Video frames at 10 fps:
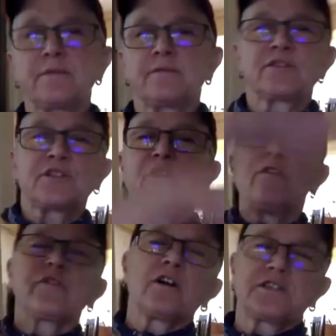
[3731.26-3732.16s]
entries, there's the
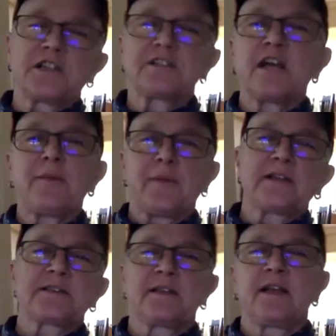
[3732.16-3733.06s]
overarching
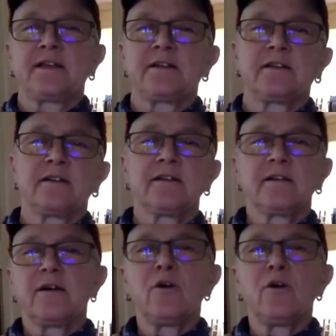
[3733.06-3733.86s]
topics like entries.